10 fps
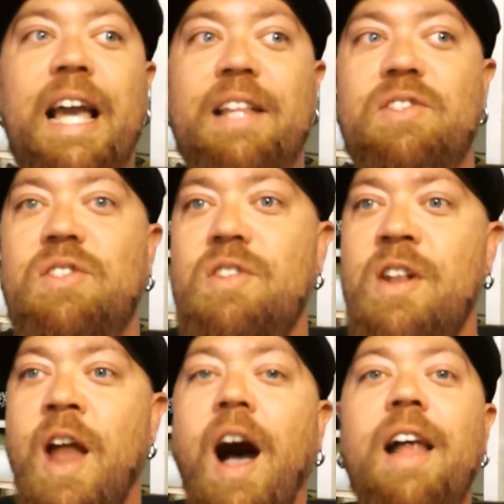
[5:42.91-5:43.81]
It's
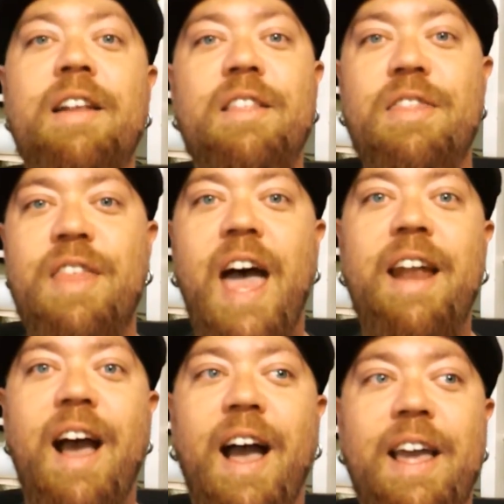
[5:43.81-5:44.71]
not
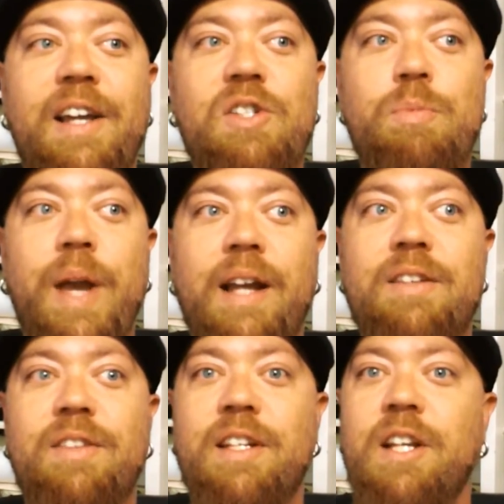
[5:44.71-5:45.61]
that I
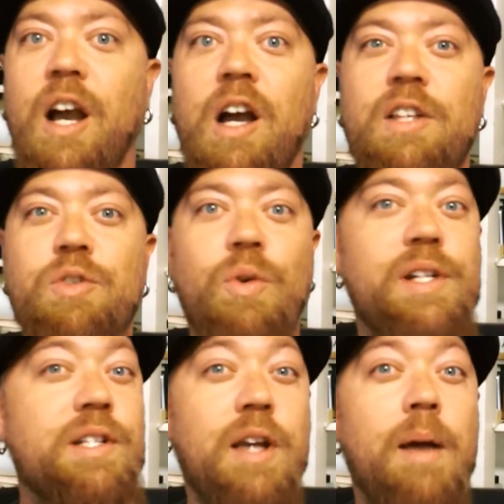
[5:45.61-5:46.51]
expect that God is
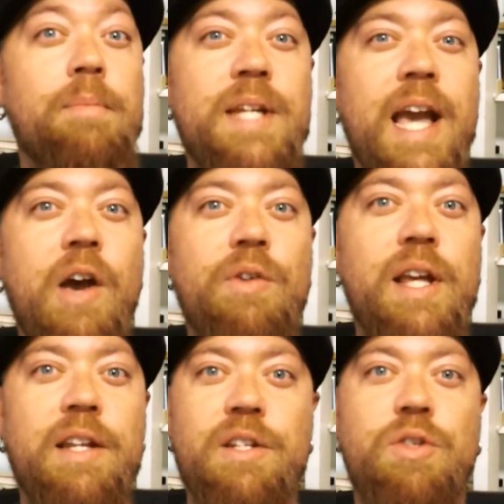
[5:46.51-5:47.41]
going to come
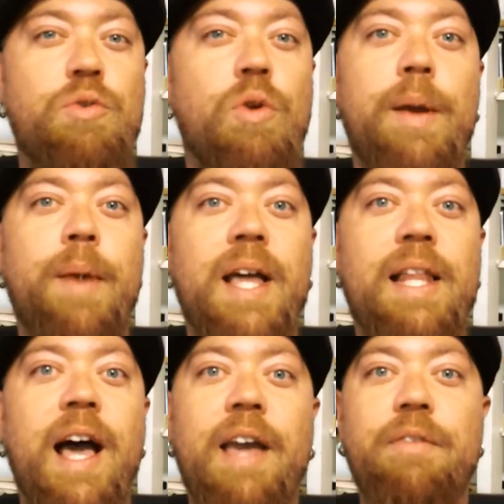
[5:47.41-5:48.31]
down and destroy my
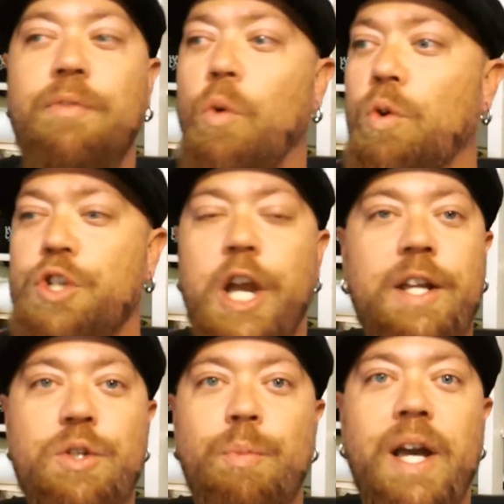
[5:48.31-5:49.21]
life or
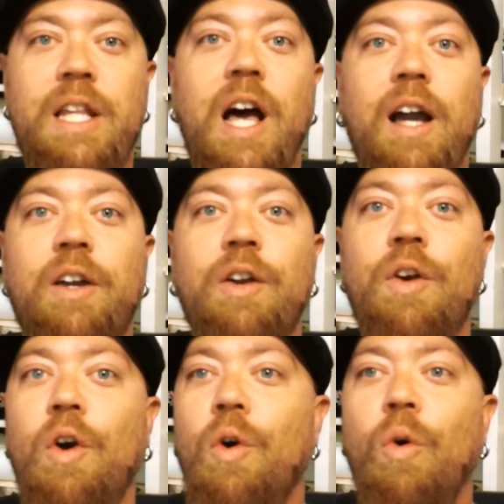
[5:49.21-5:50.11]
change my luck
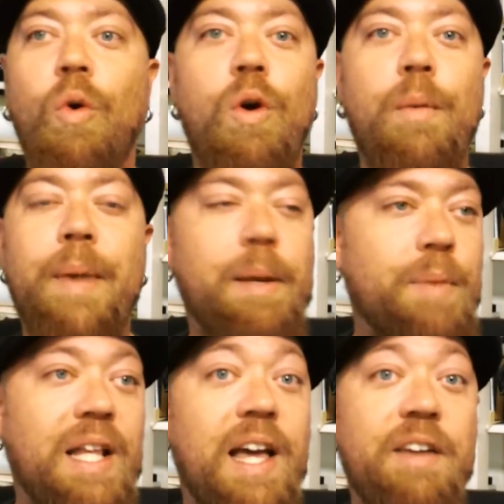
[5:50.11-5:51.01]
or make
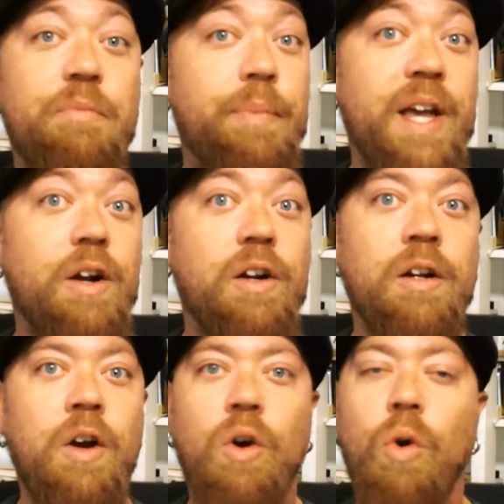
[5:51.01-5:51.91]
my life better
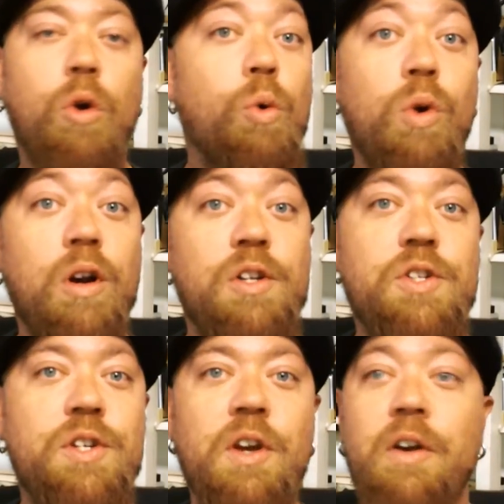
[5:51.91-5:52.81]
or
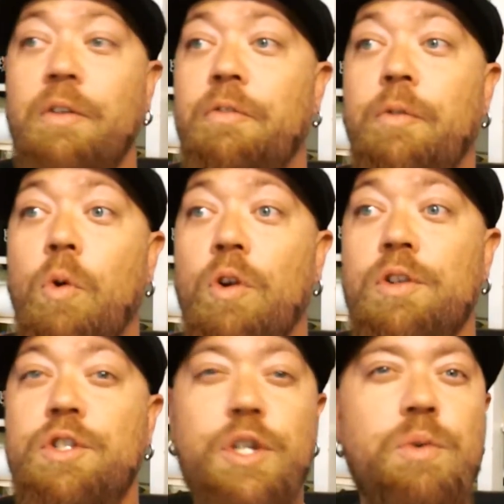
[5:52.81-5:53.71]
worse for
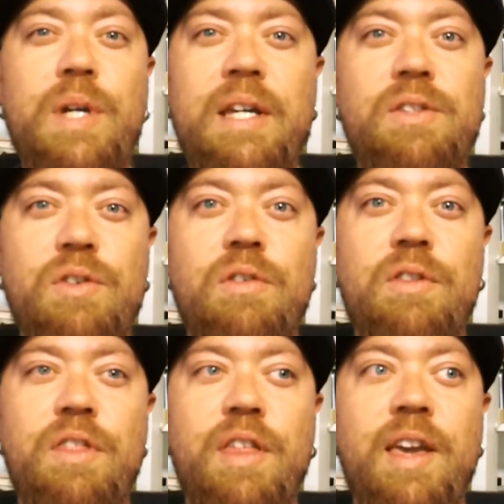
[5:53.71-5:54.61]
doing
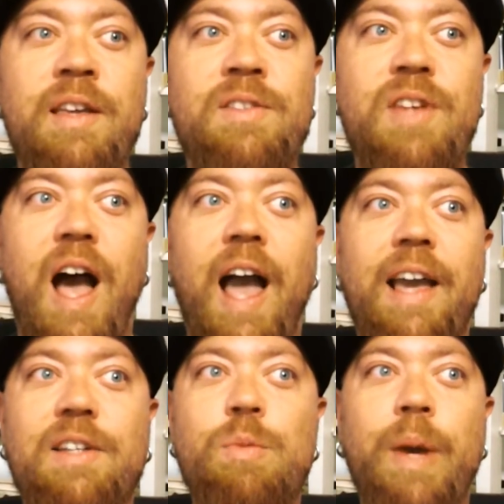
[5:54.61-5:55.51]
certain things. I
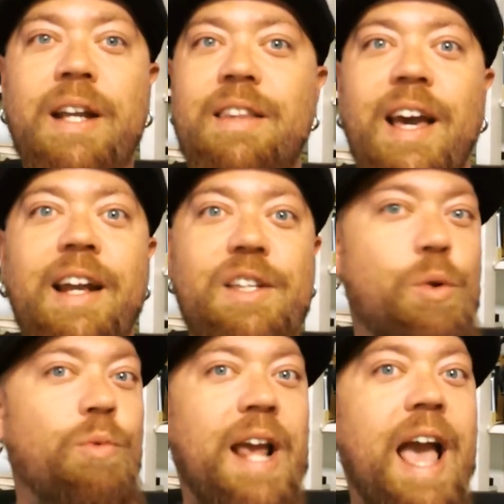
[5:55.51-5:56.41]
expect that as
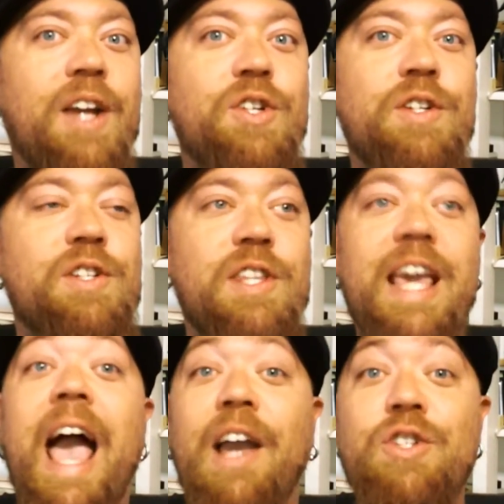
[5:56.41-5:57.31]
a reaction to
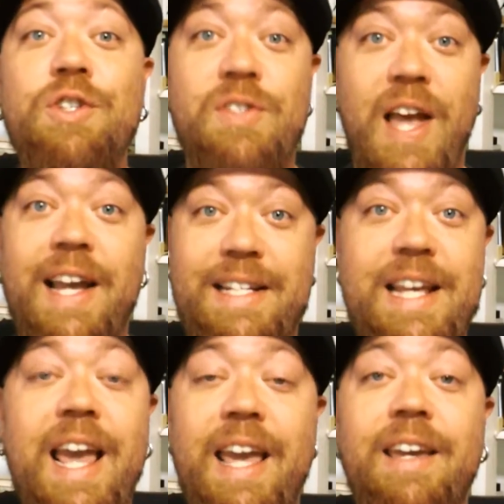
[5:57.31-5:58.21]
the actions I
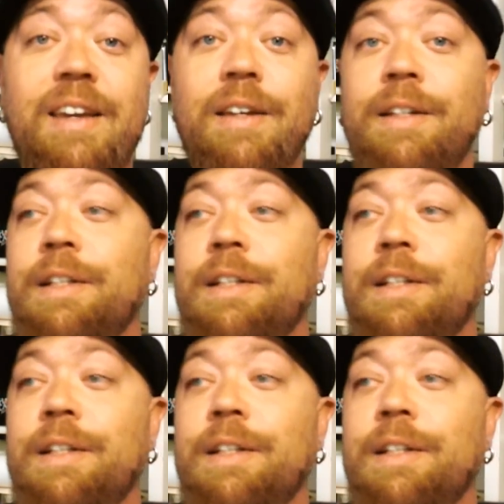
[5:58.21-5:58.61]
take.